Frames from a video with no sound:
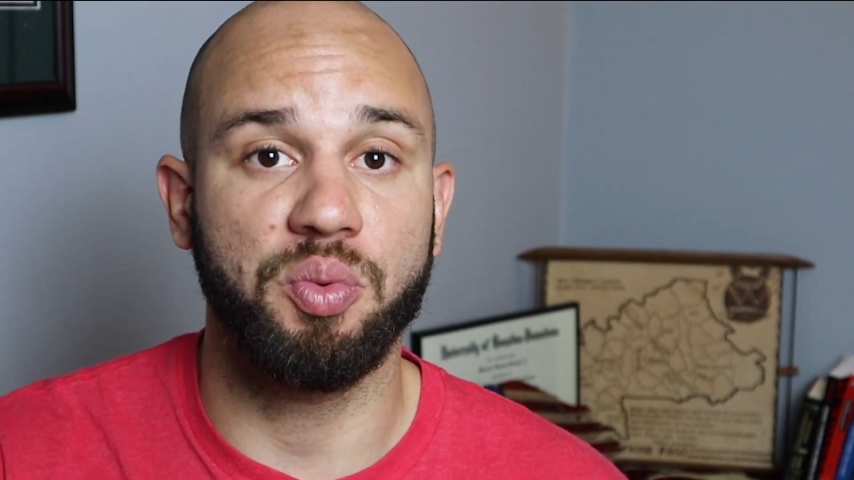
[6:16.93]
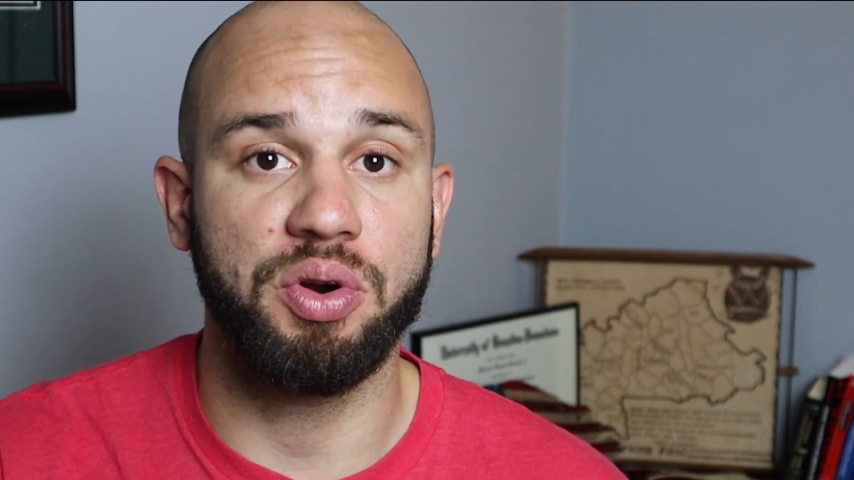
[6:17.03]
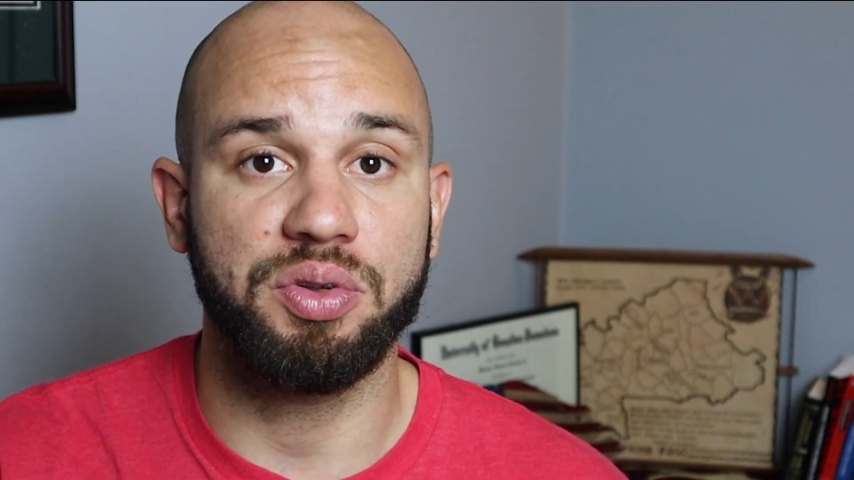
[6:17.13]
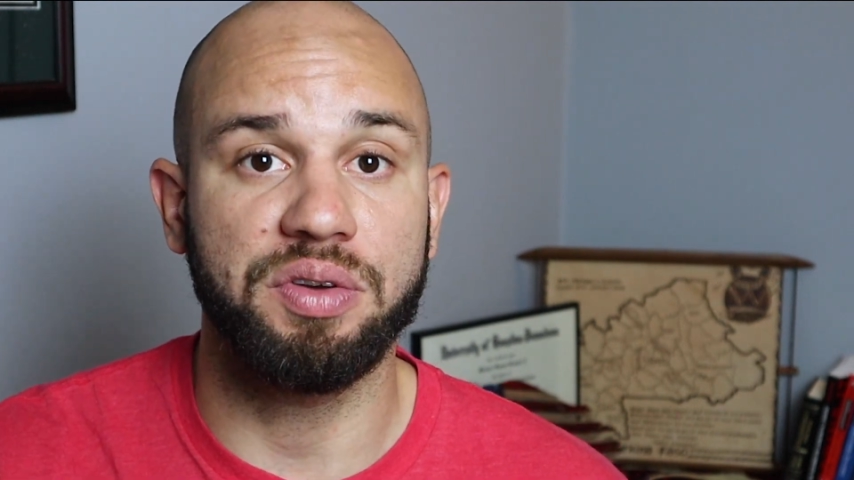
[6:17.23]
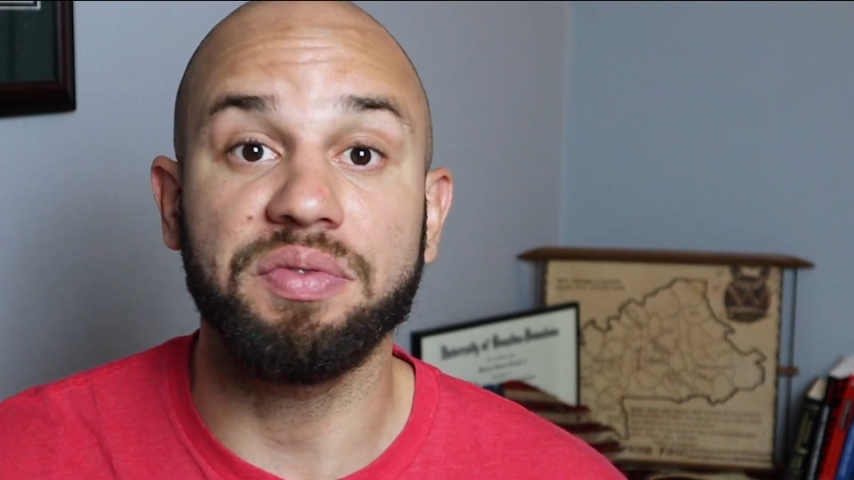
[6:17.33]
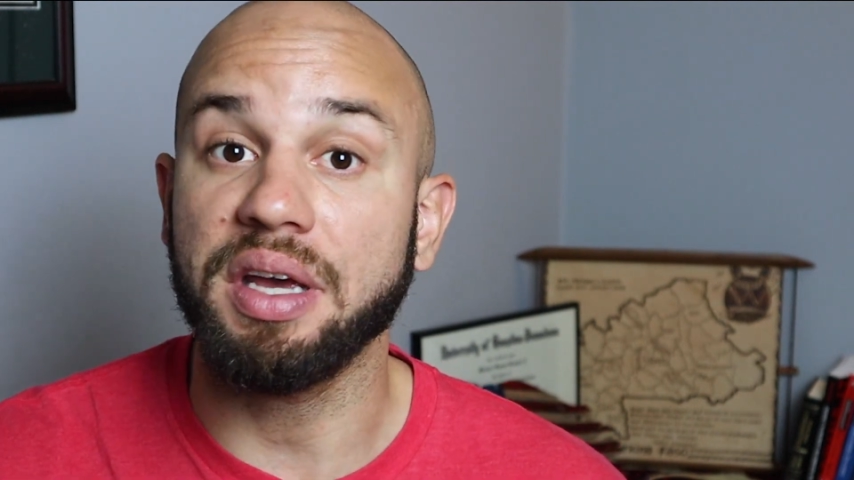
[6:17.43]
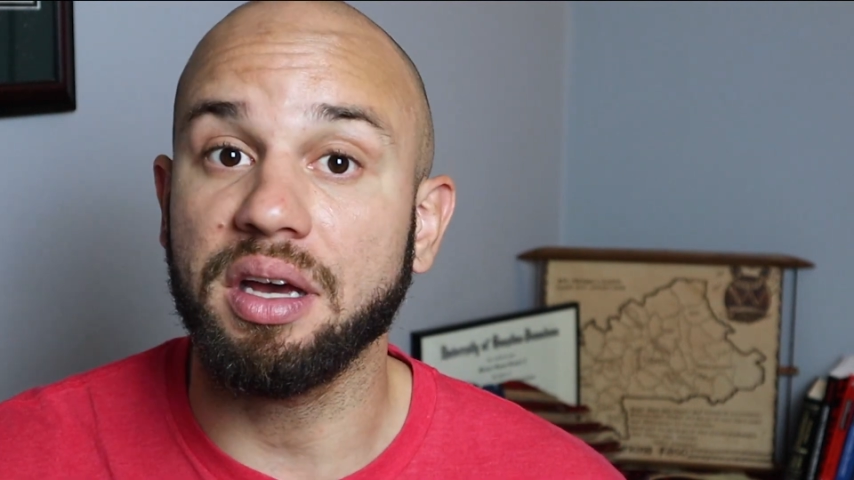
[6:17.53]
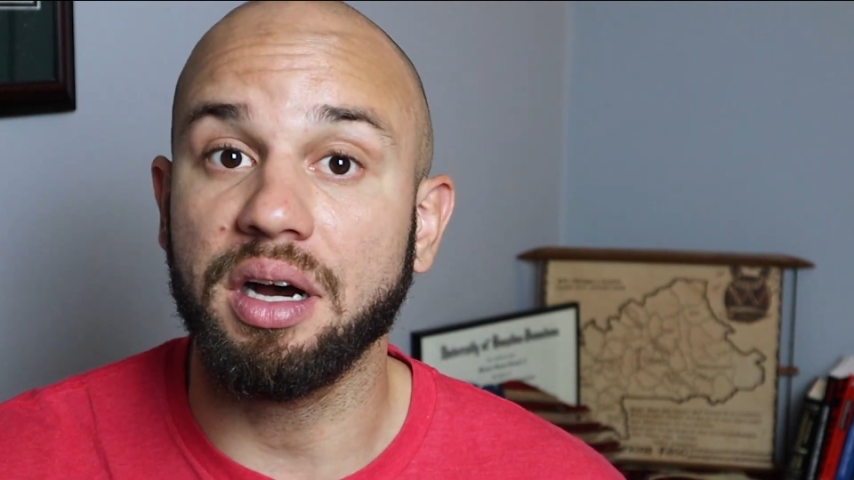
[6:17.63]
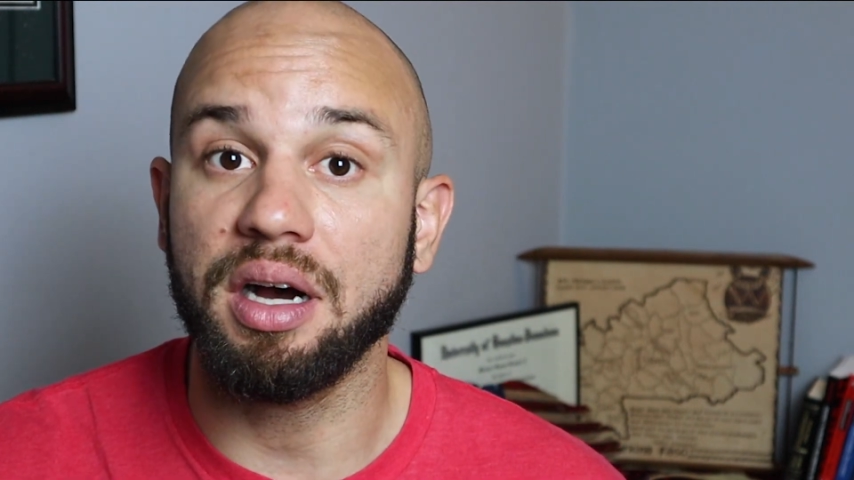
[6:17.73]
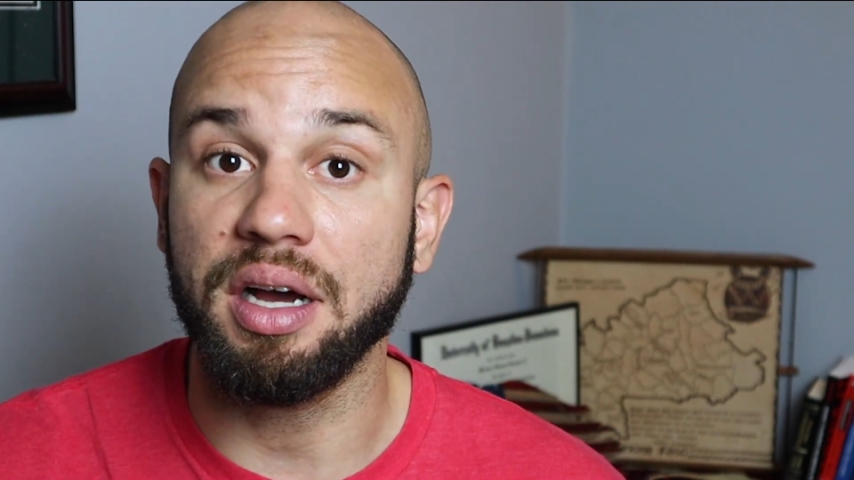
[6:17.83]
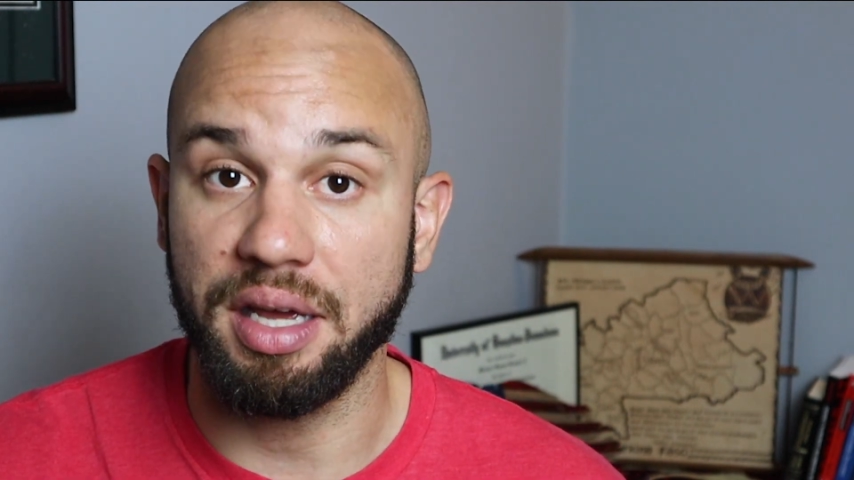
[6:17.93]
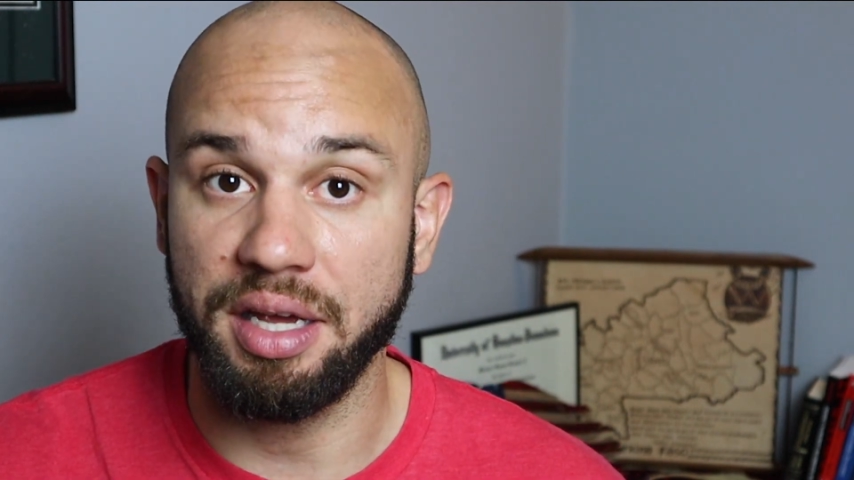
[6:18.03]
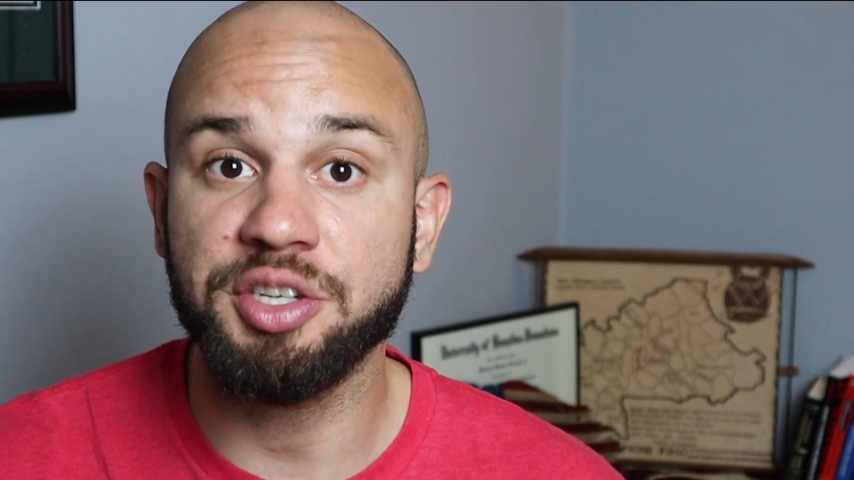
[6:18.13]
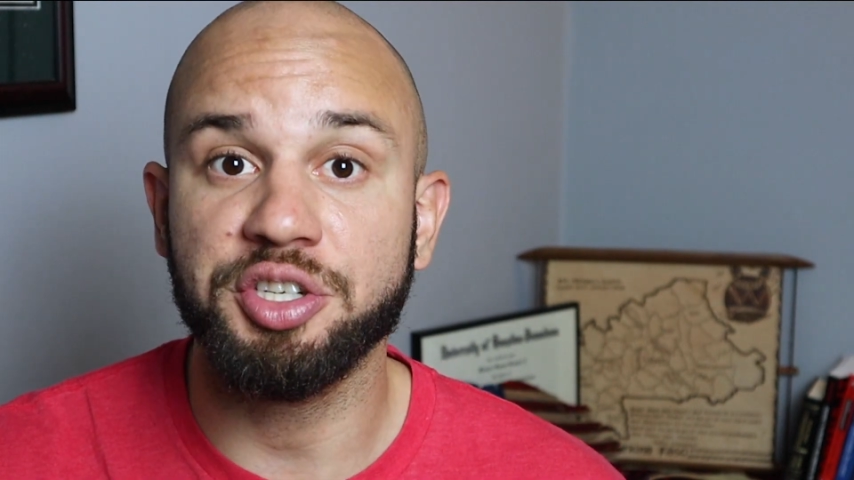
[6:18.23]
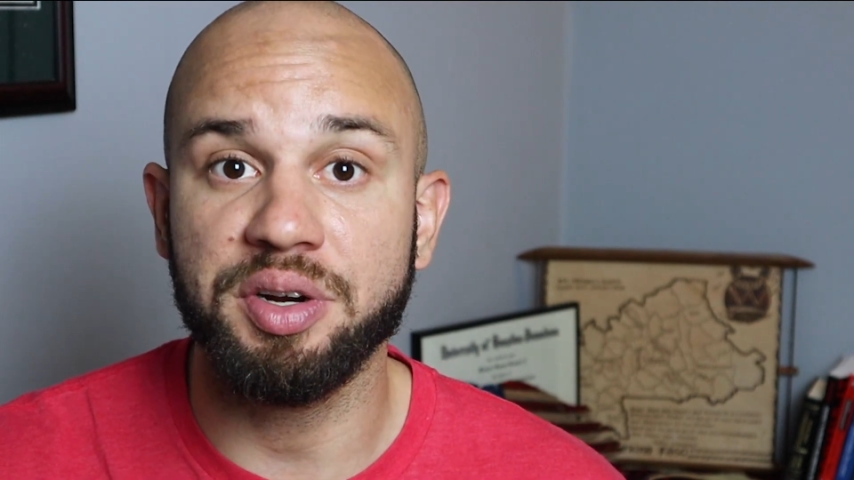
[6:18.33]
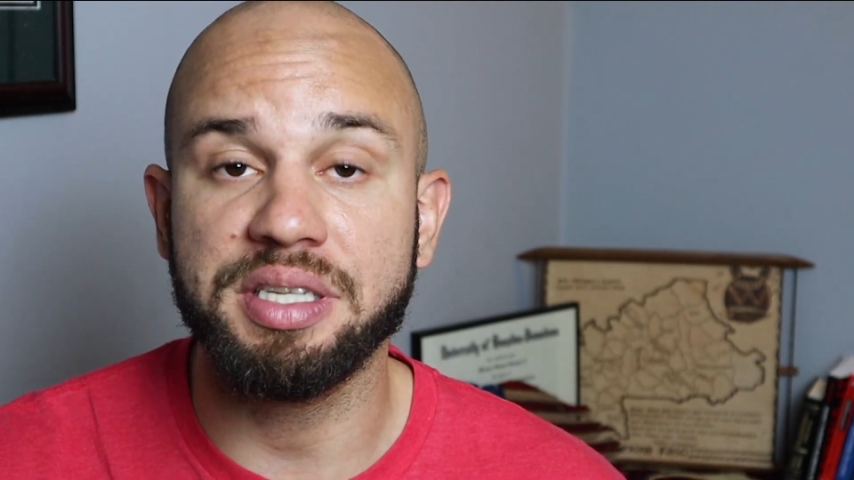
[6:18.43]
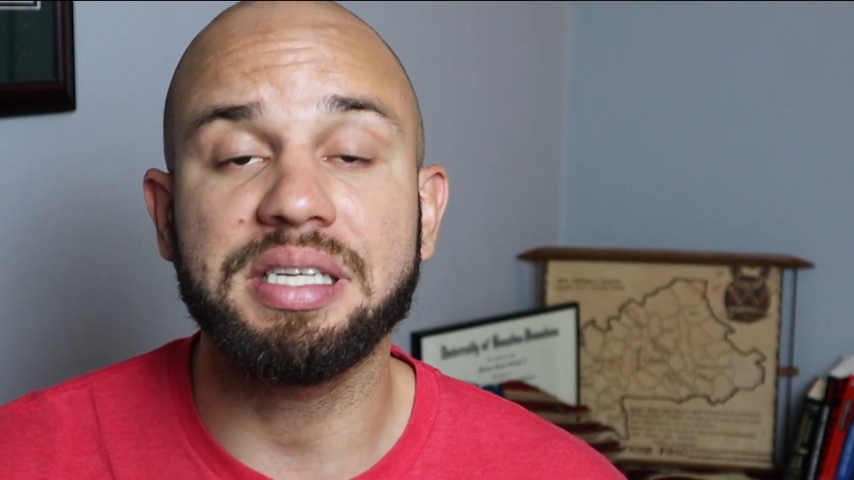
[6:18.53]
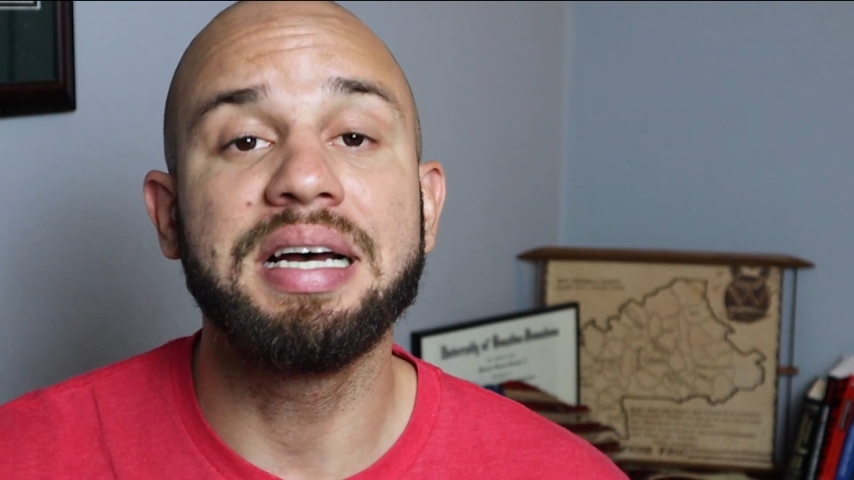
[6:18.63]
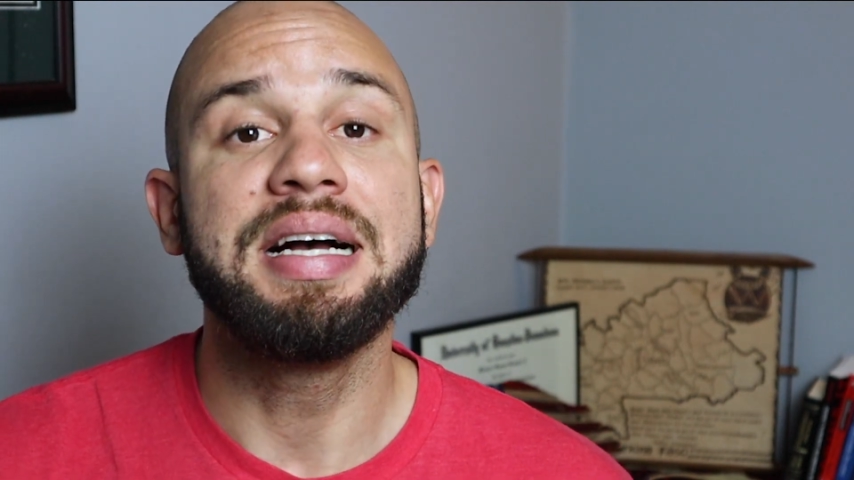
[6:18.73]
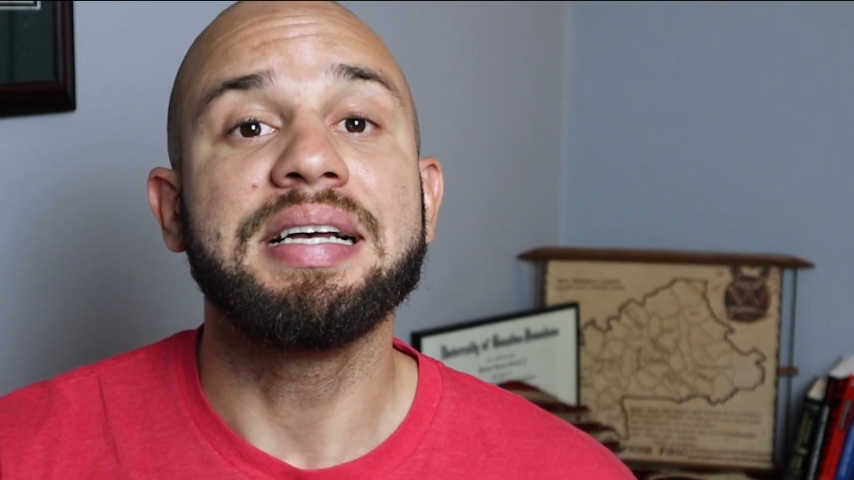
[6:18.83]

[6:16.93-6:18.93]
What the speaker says: worth of insurance,